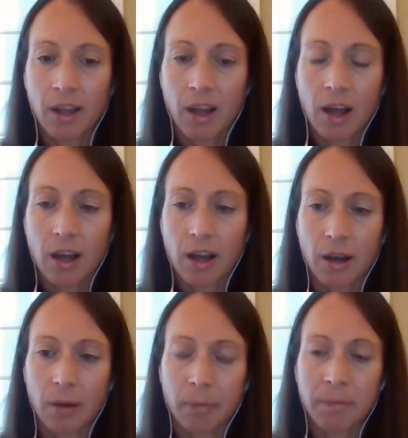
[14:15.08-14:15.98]

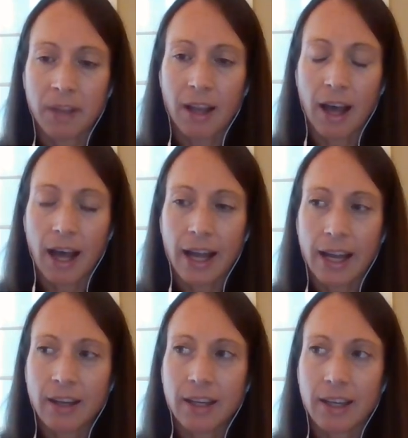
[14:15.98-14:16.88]

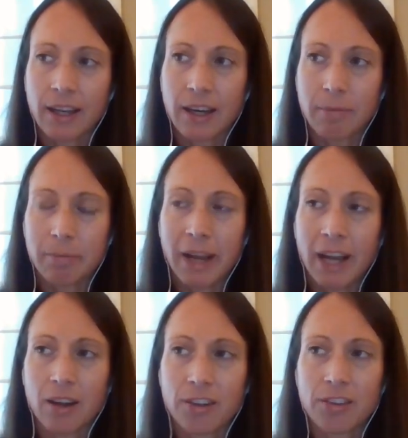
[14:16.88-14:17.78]
I and
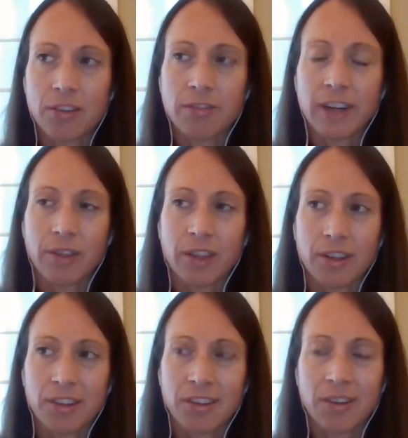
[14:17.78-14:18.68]
Matt also found
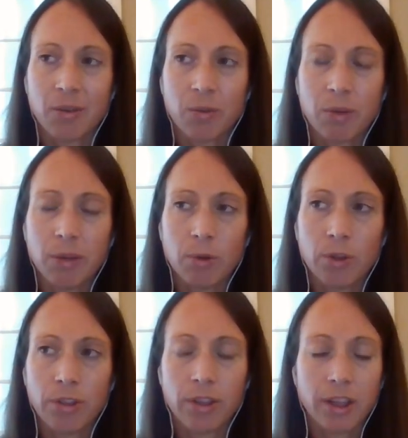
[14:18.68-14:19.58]
this. We
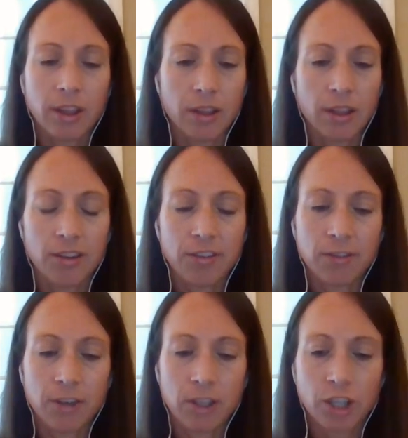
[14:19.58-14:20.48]
both thought that this
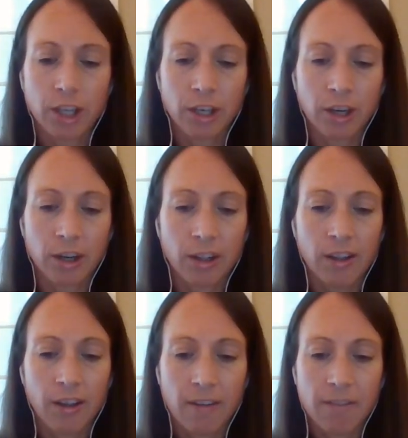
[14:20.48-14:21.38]
version
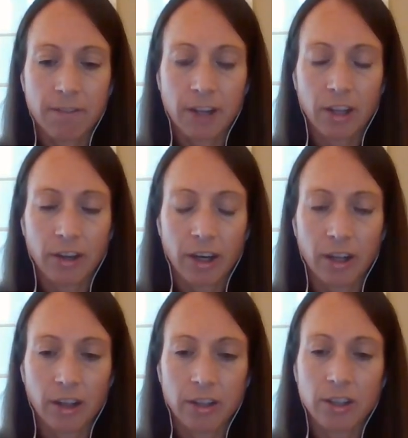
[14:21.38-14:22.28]
felt a
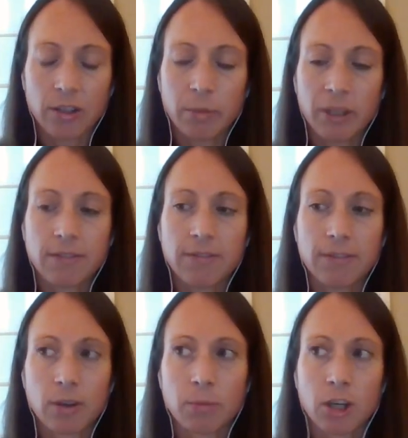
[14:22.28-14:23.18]
little bit
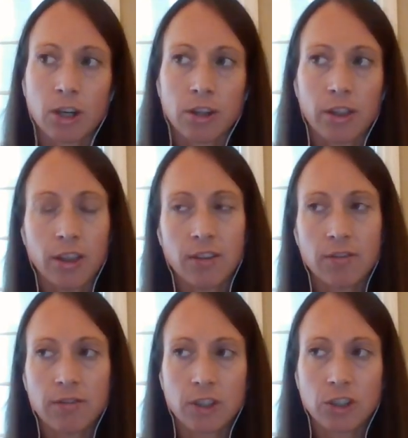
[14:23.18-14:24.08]
firmer
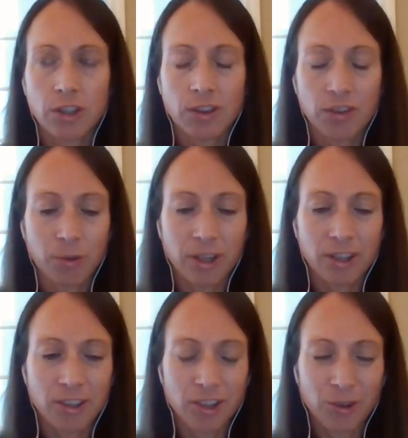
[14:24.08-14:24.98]
than versions 1
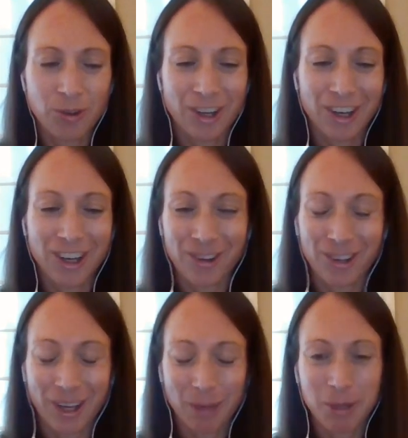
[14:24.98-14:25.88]
and 2, and I know a
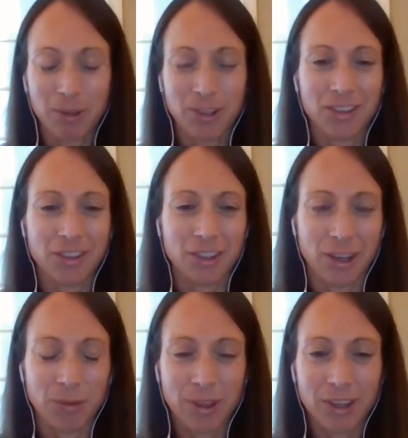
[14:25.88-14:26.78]
lot of people
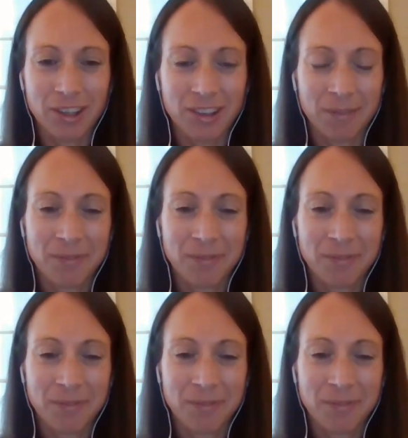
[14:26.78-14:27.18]
disagreed with us.